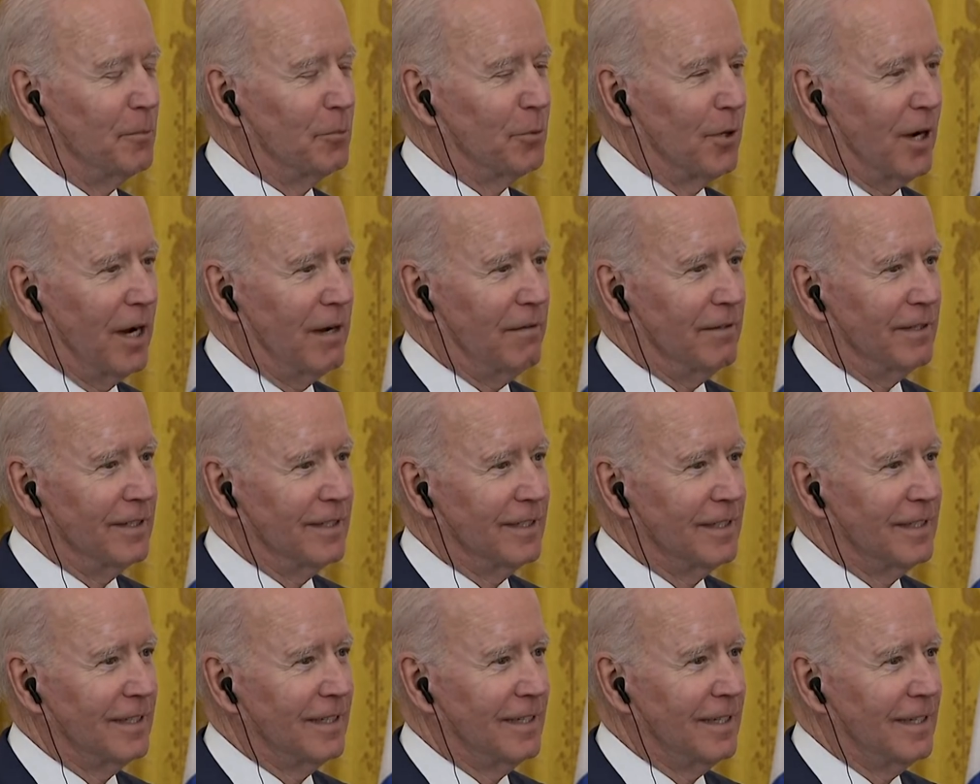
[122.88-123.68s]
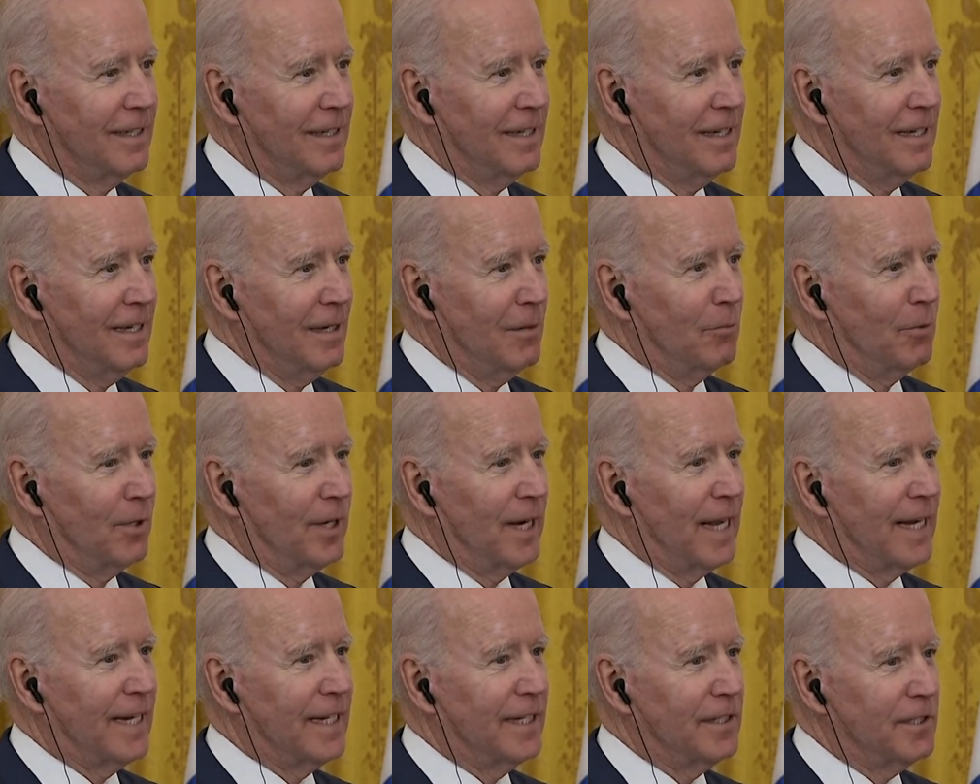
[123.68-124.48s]
in private.
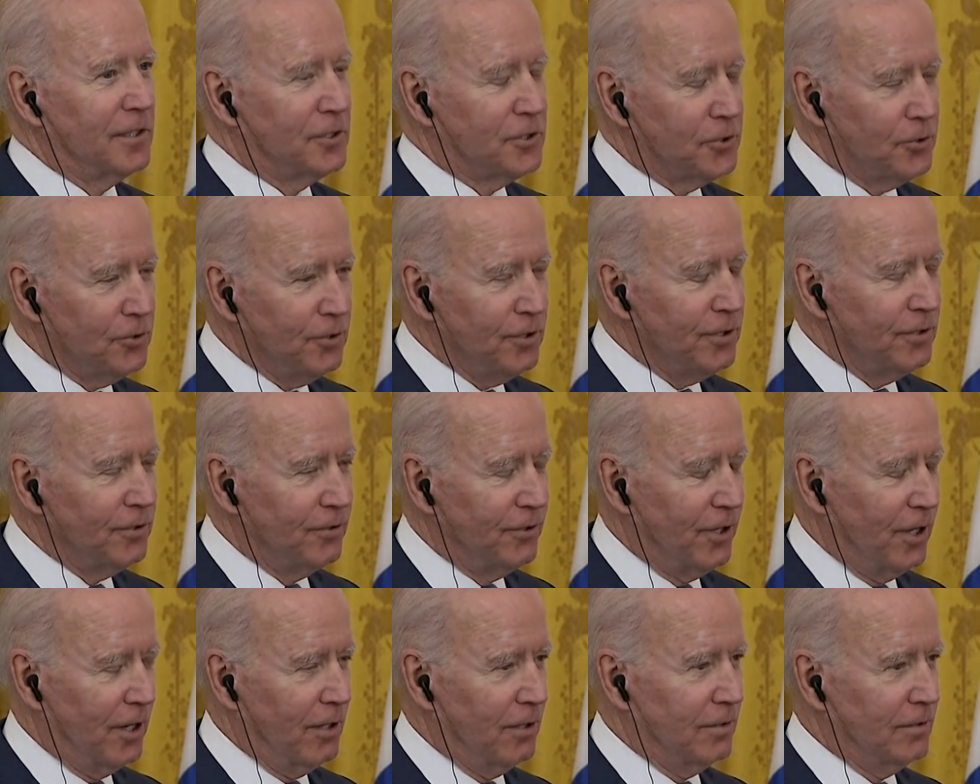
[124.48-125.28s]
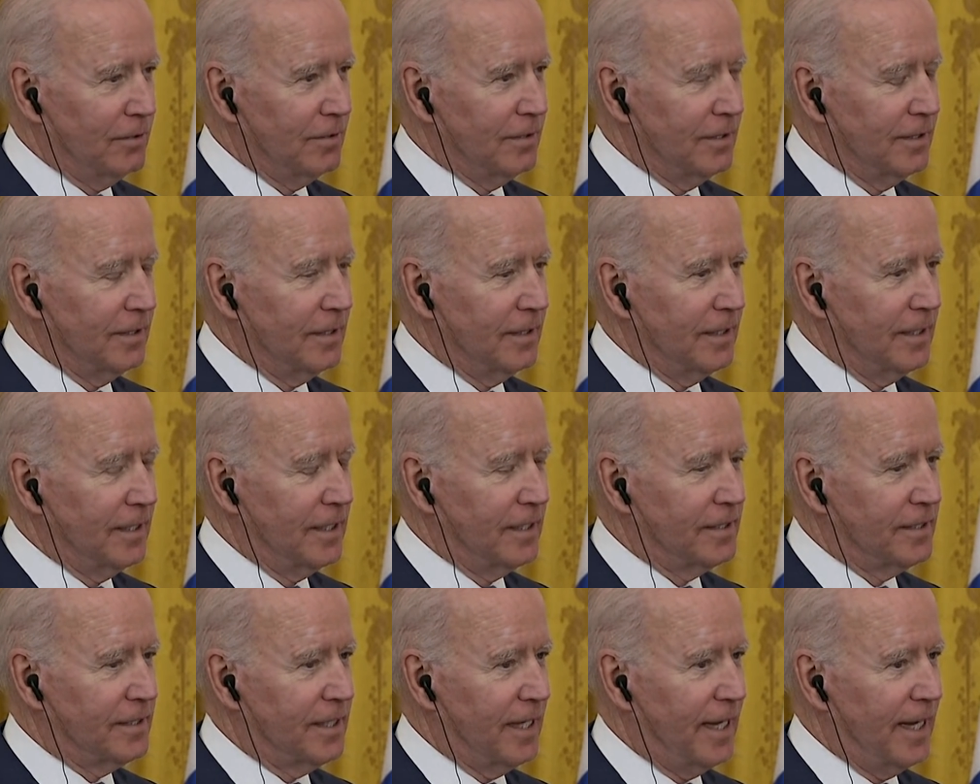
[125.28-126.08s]
What I can assure you, though,
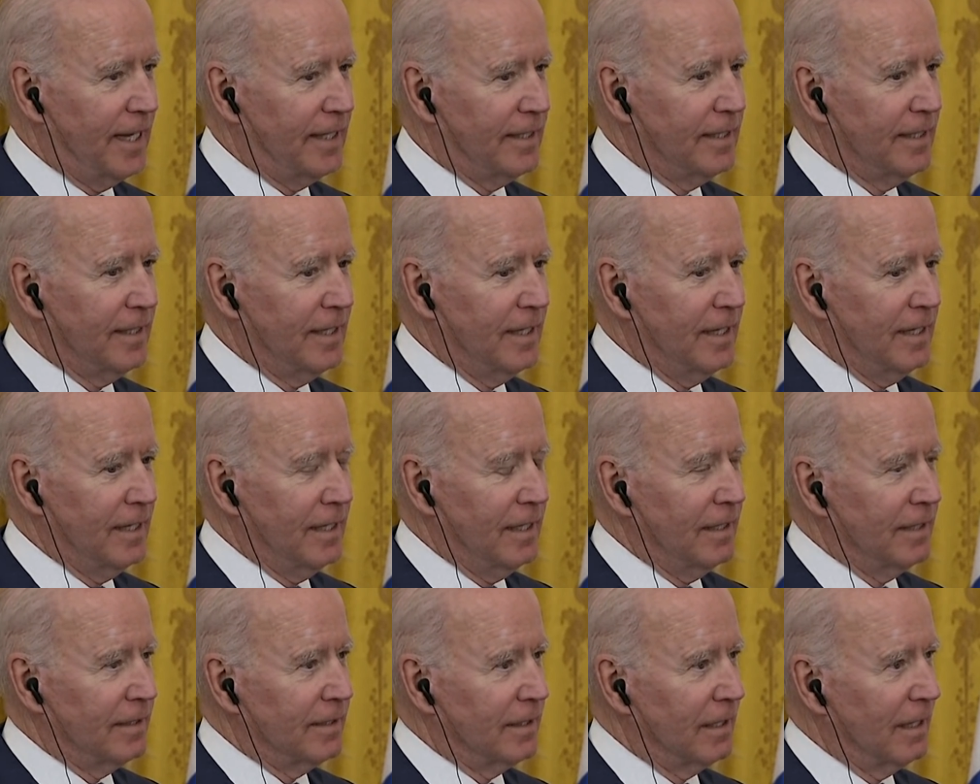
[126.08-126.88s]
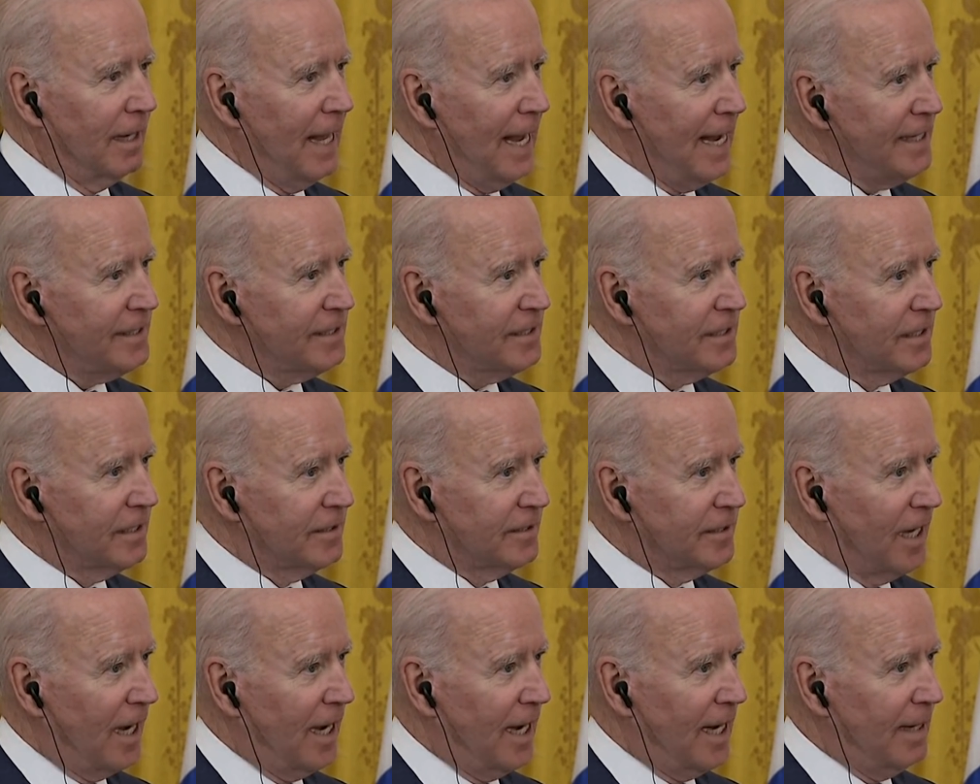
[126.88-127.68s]
is that the last
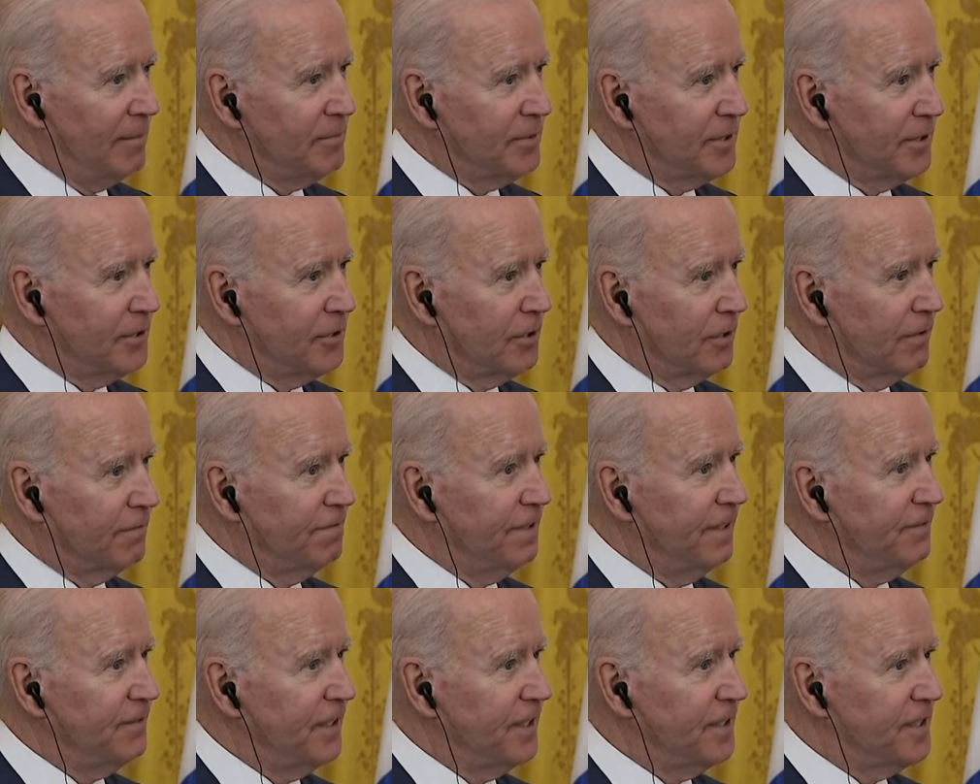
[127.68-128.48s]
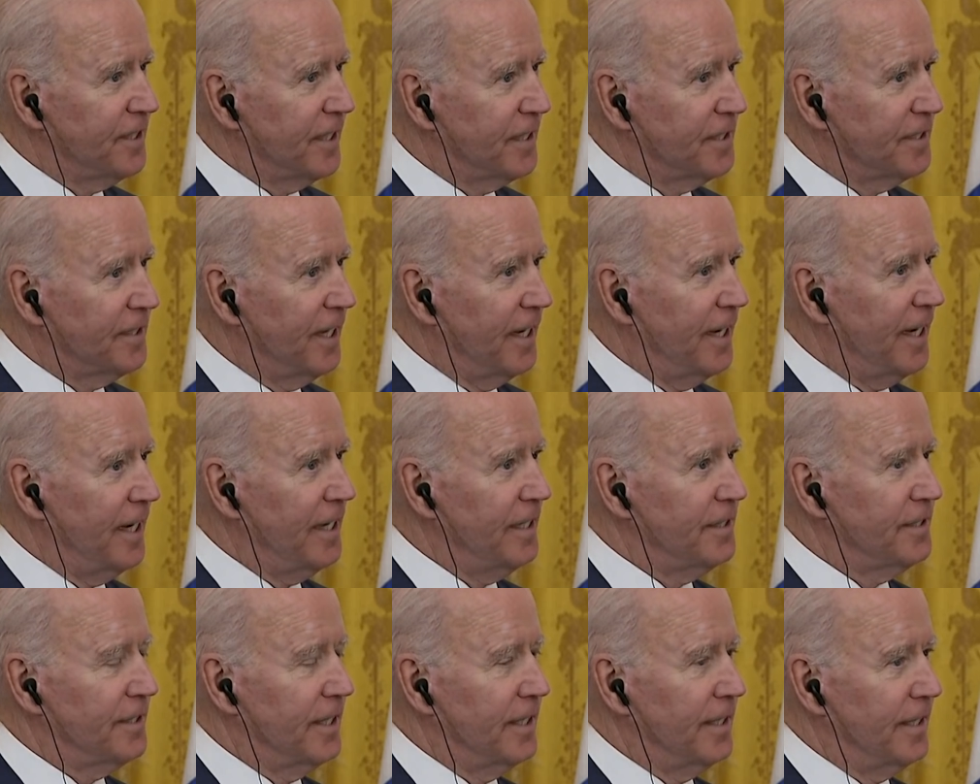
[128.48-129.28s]
time it took 56
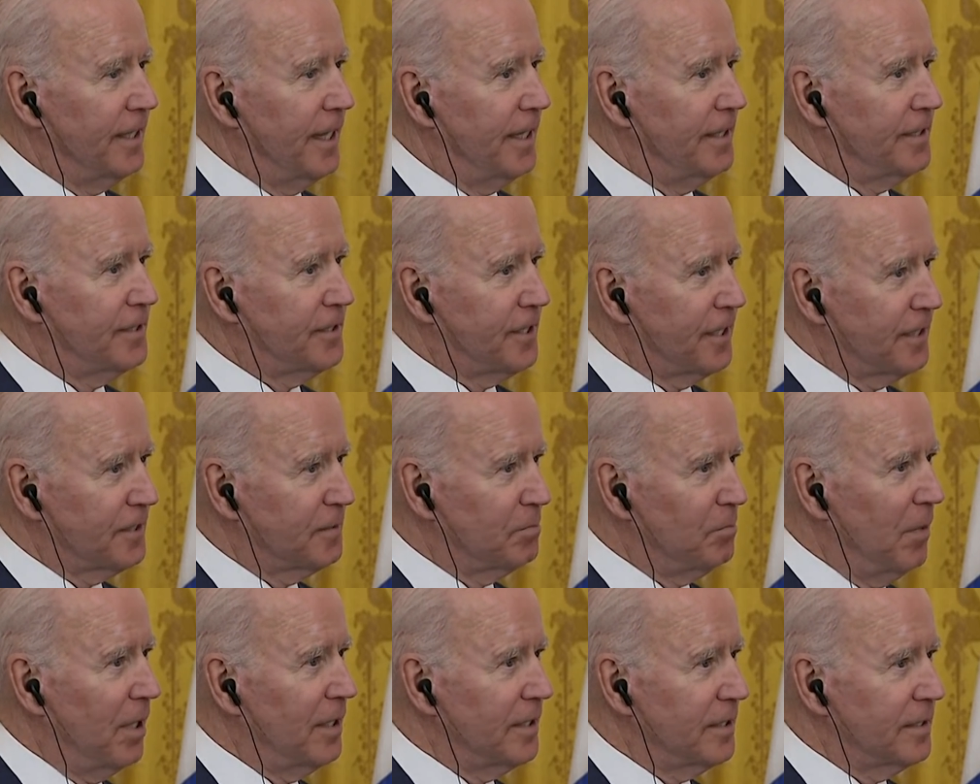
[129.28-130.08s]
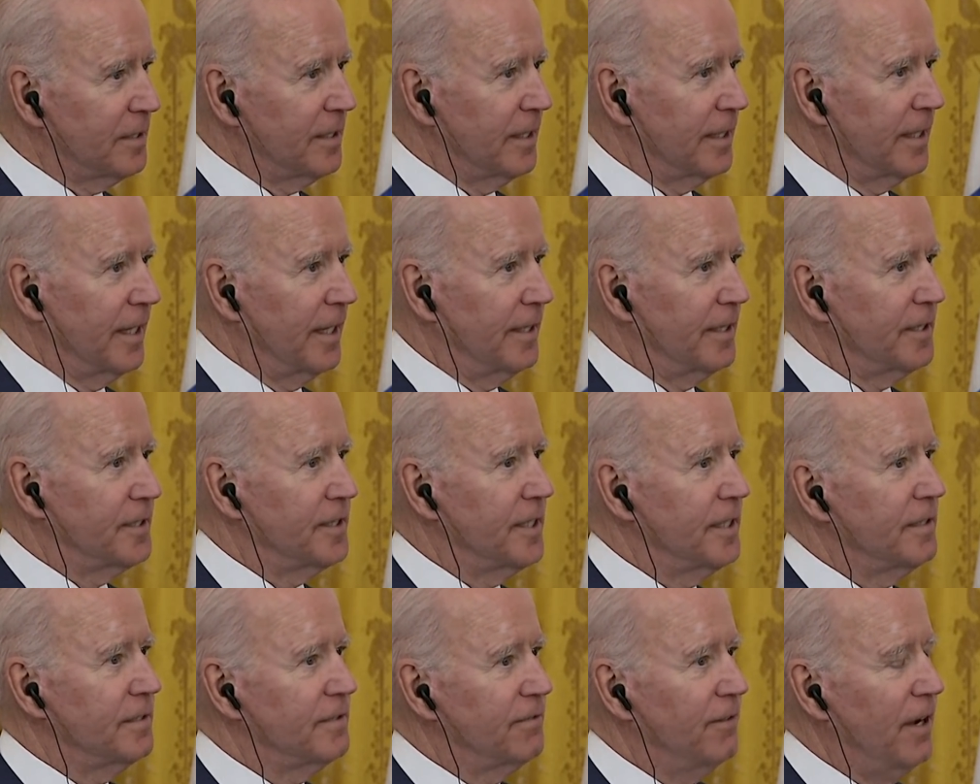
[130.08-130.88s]
days and then 6 months to get a
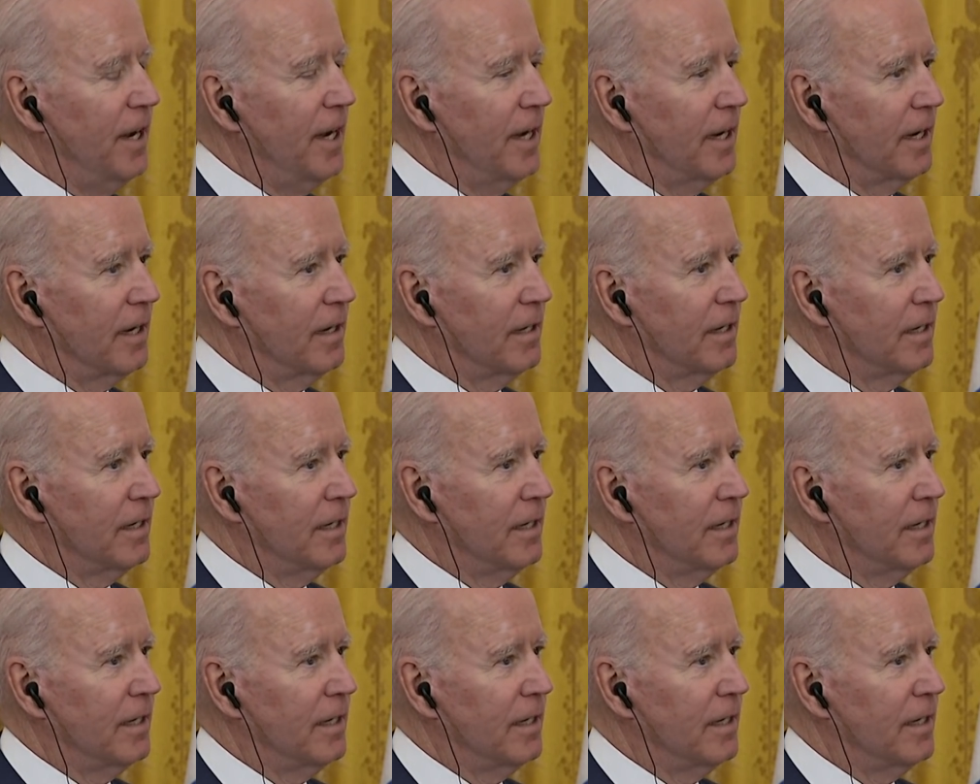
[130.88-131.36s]
ceasefire,